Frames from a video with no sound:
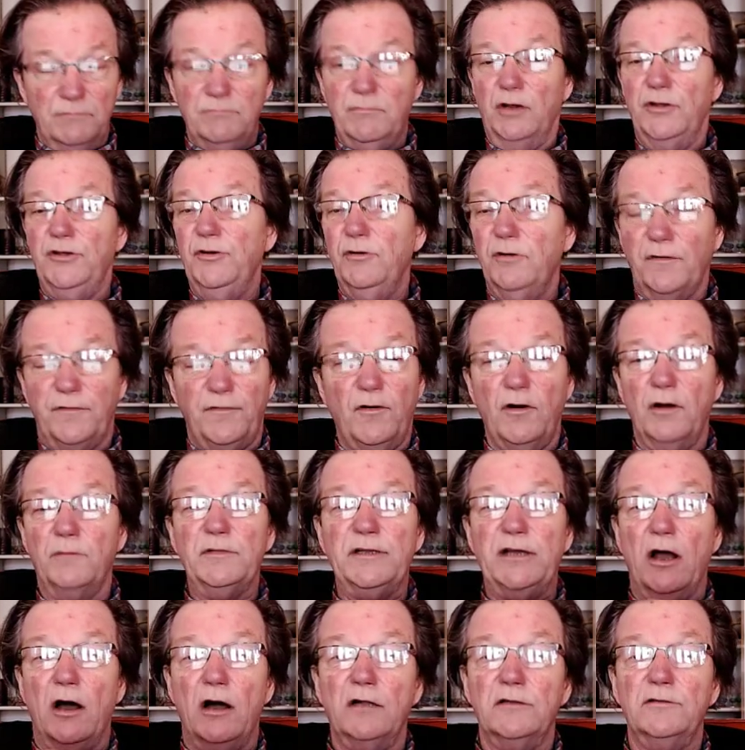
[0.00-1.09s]

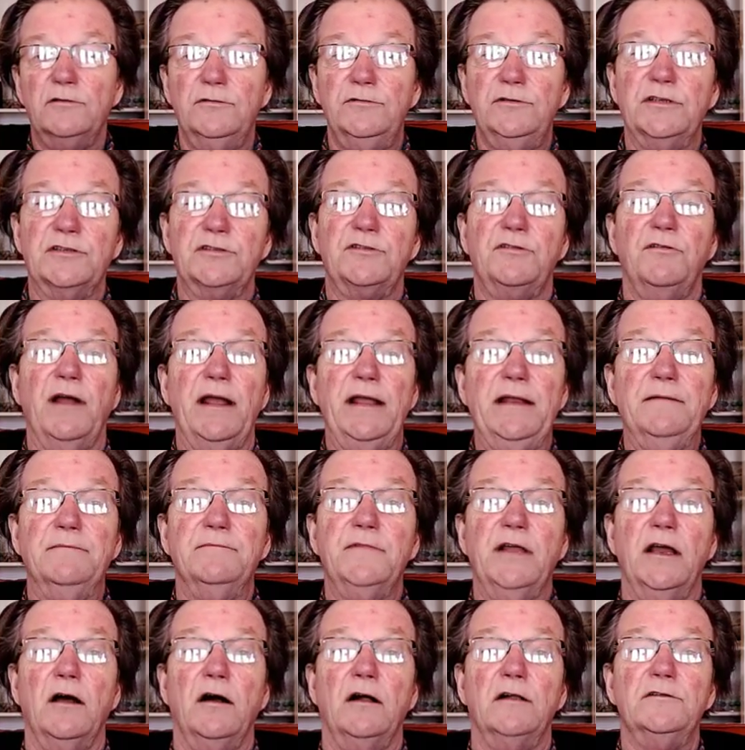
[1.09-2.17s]
uniformly all do just great.
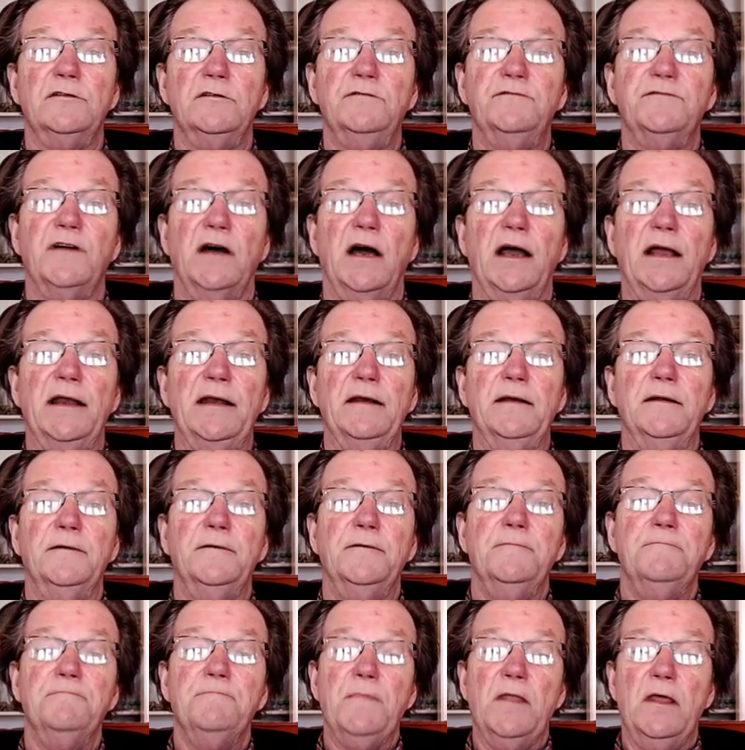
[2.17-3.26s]
They all do fine.
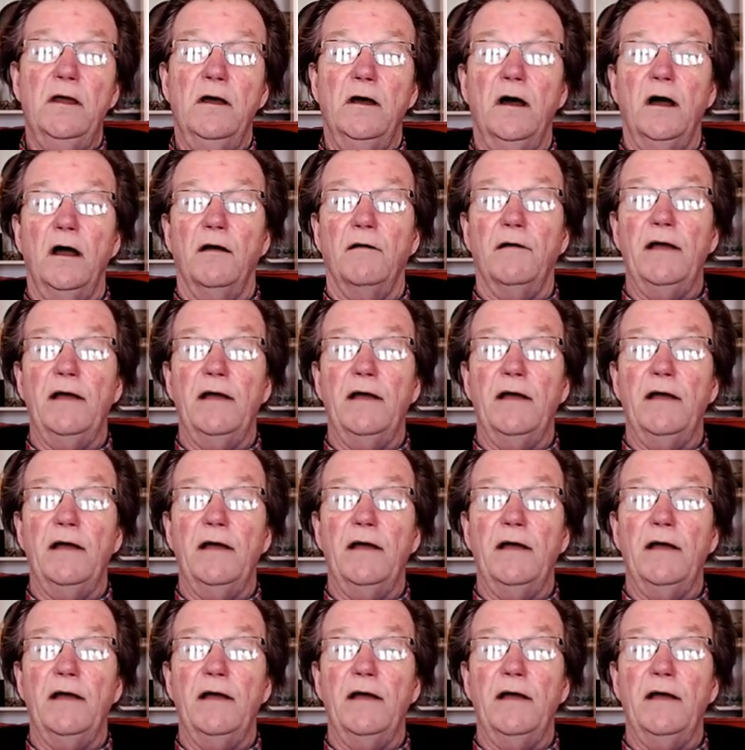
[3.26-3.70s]
All